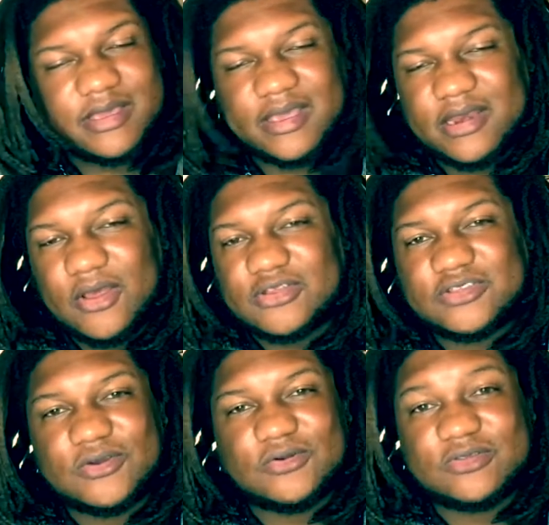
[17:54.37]
and
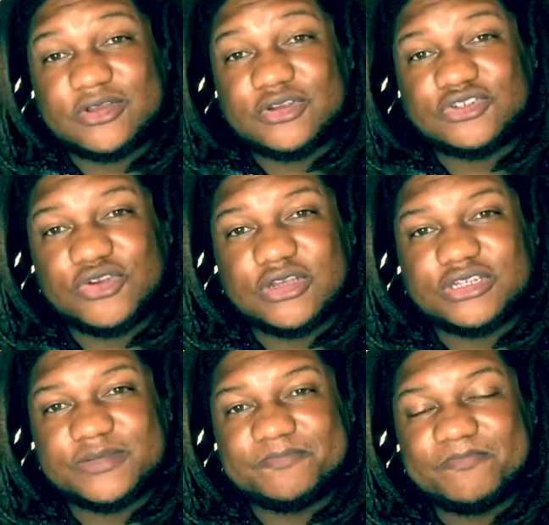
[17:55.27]
also the
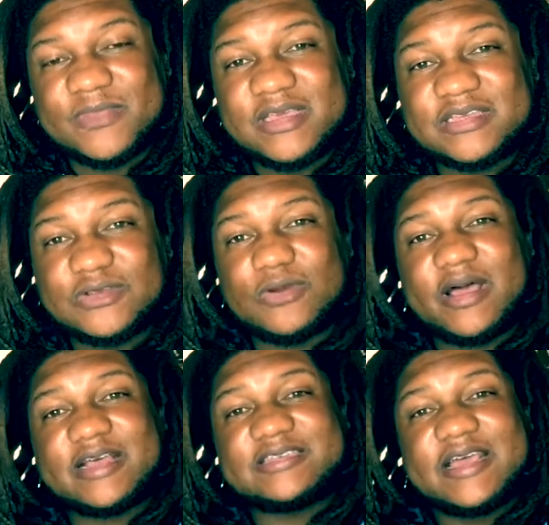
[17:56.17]
construction. So
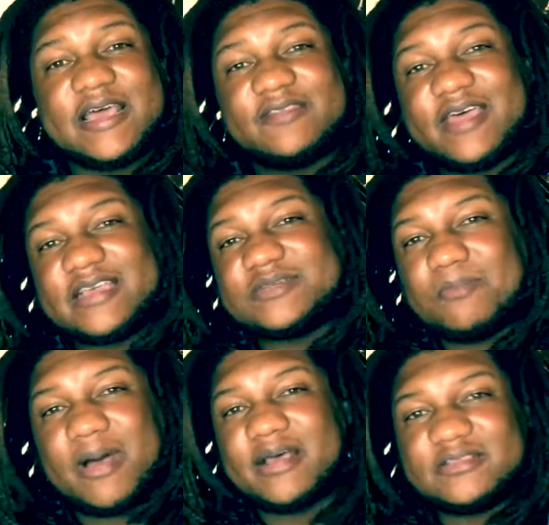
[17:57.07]
guys, that's
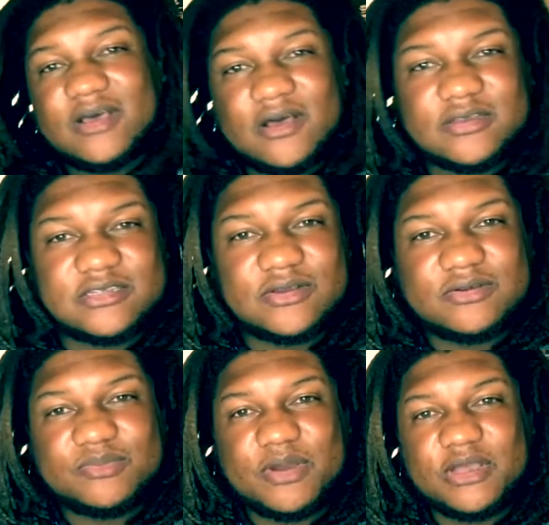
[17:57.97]
my thoughts on the
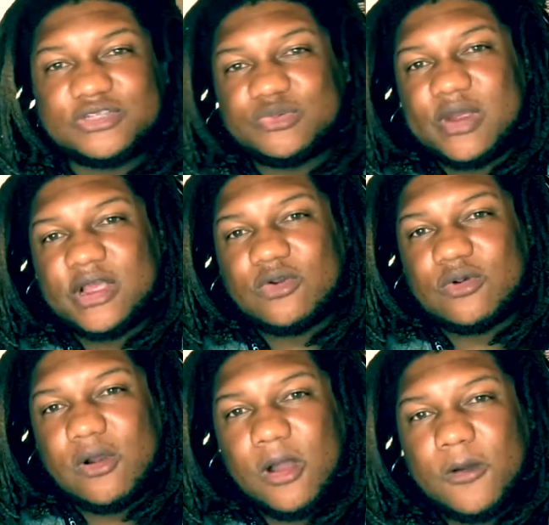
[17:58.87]
Punch Rare
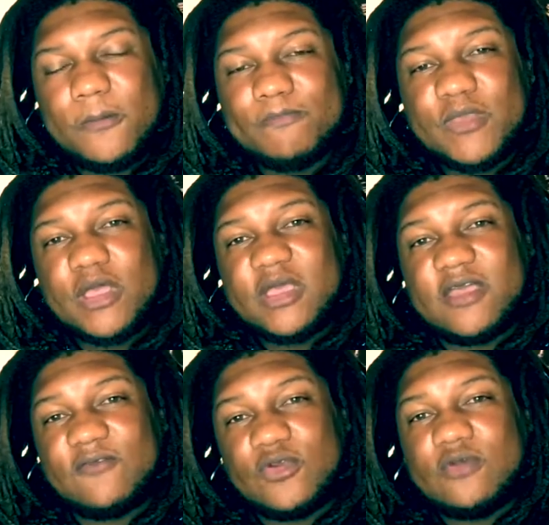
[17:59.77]
Corojo.
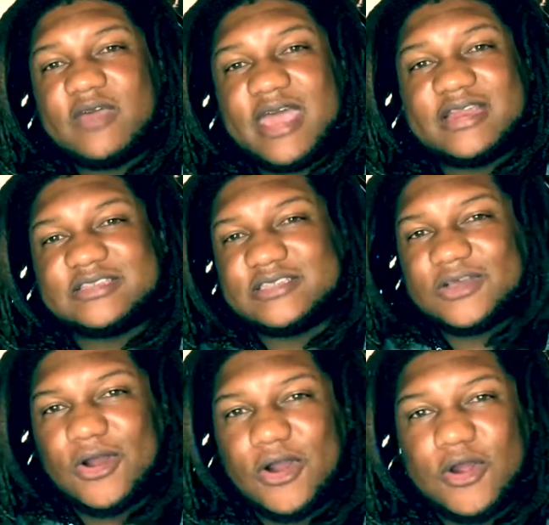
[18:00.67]
If you've had this
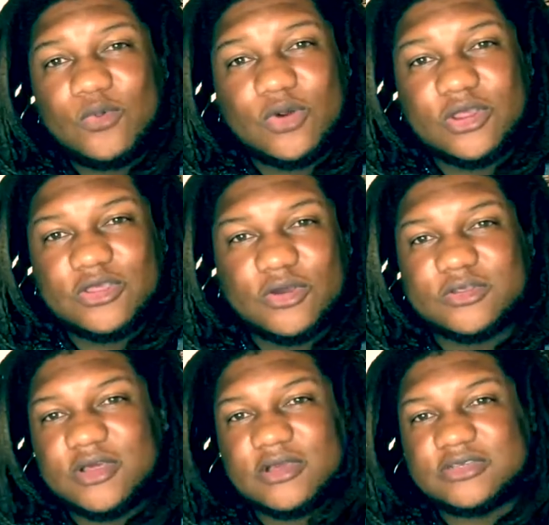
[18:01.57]
cigar, what are your thoughts